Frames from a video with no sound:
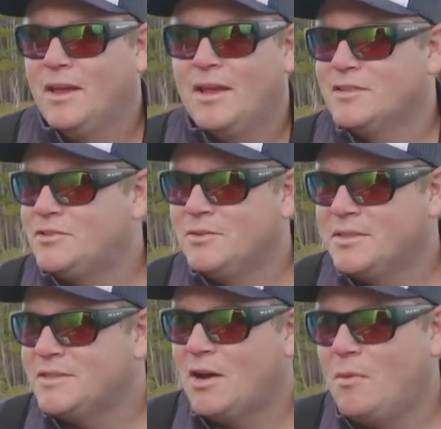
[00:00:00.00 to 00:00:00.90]
As soon
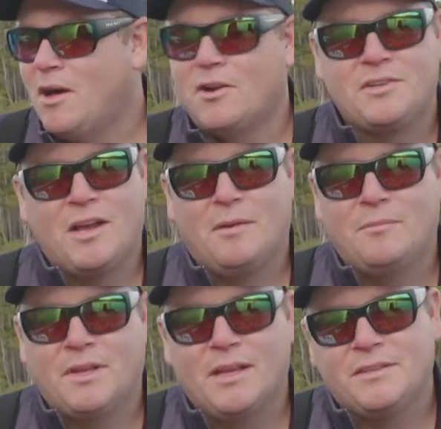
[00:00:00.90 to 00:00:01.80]
as that water temp
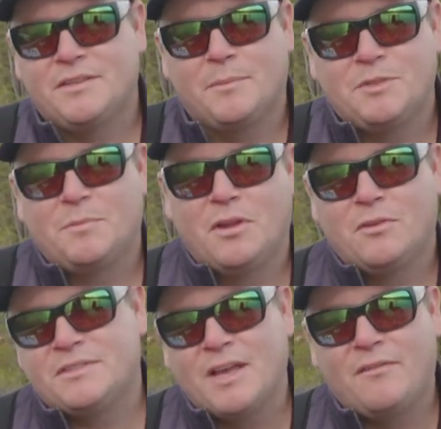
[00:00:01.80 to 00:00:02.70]
get, dips
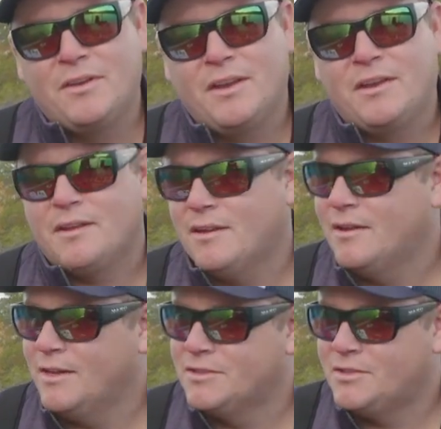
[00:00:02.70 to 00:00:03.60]
below 70
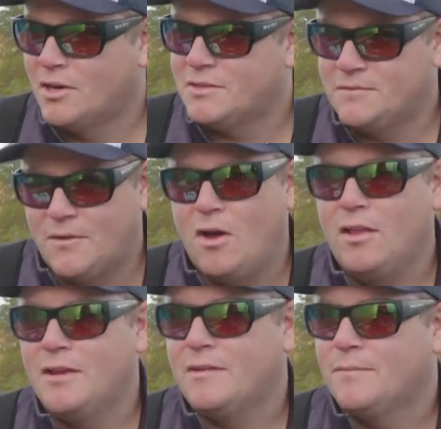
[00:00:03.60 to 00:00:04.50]
and starts
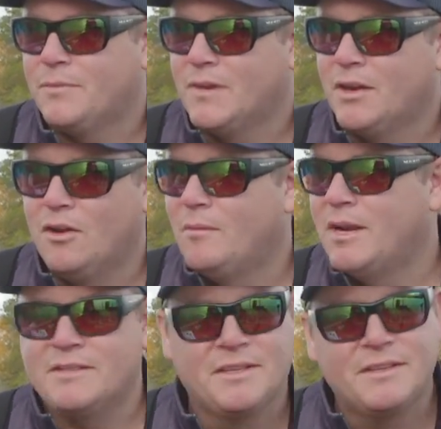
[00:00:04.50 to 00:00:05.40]
falling, you know,
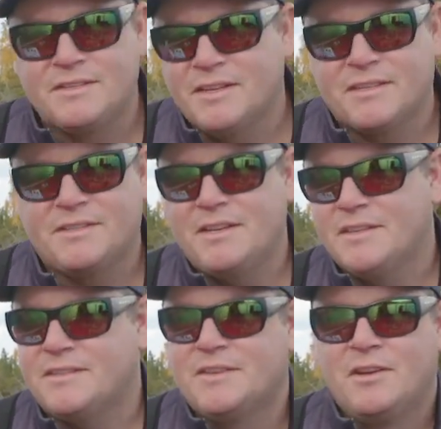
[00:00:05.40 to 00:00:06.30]
when it's in the
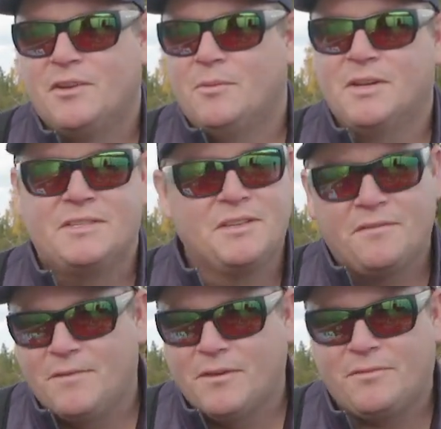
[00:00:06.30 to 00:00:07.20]
60s, when it's in the
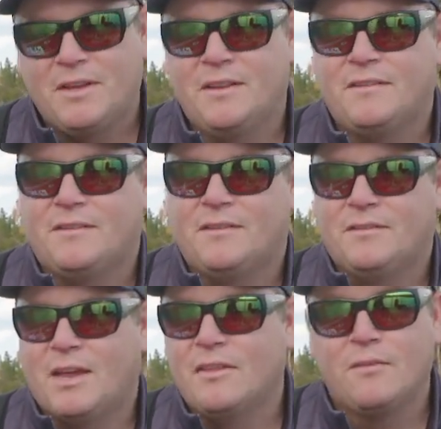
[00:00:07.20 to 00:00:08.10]
50s
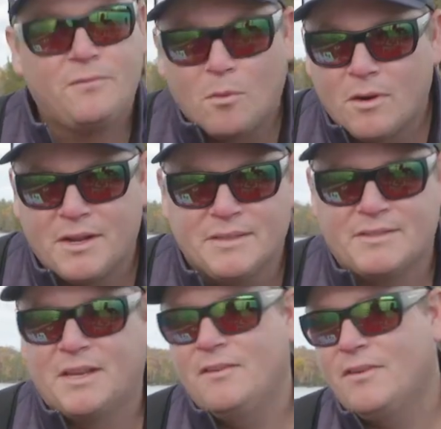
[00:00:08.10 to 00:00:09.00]
and the
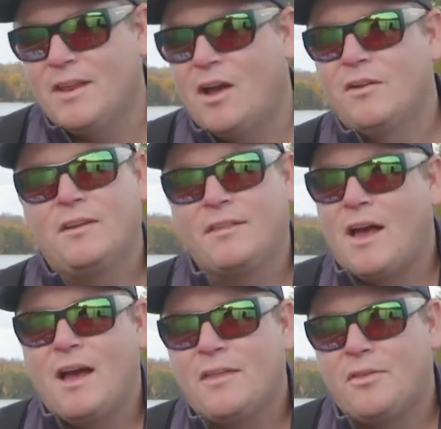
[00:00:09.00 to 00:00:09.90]
40s and even down into
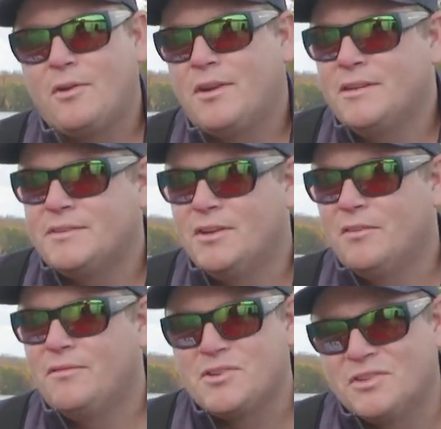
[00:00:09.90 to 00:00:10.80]
the high 30s, you
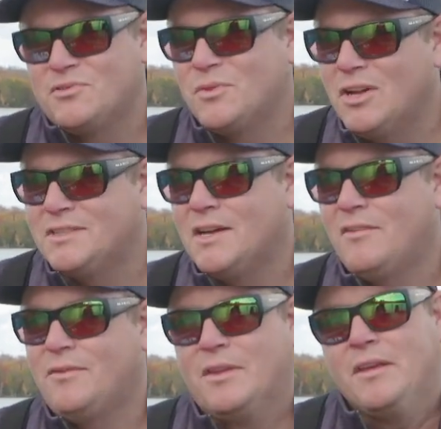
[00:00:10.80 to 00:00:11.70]
know, fishing's real
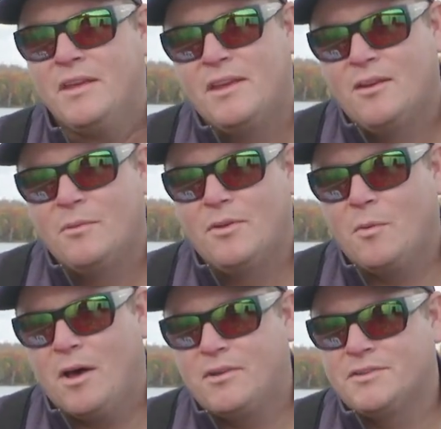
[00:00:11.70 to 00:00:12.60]
tough in the, when the
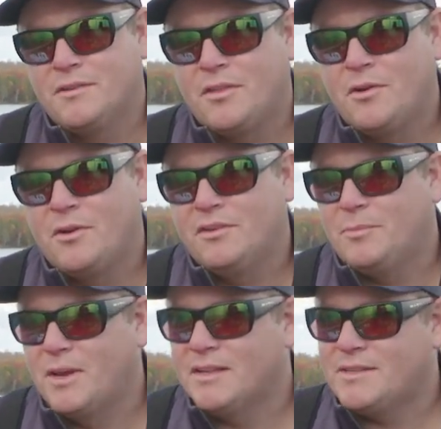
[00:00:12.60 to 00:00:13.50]
water's in the 30s,
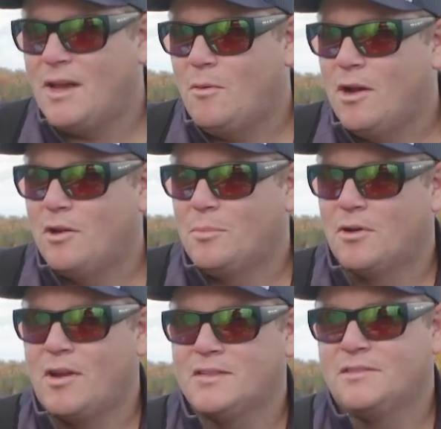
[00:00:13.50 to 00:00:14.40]
but as that water
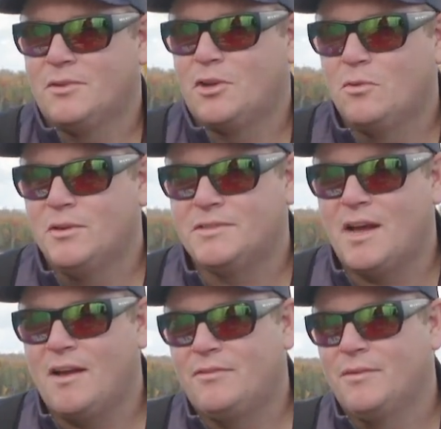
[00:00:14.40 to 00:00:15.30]
progressively cools
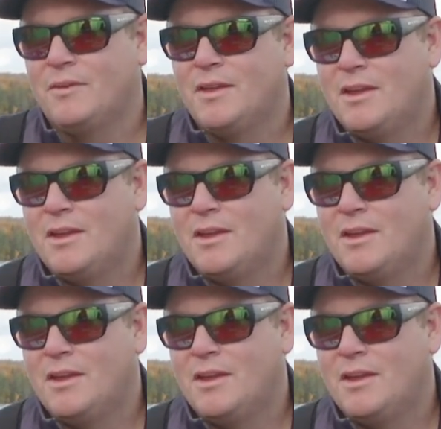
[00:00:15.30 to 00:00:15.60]
off, the,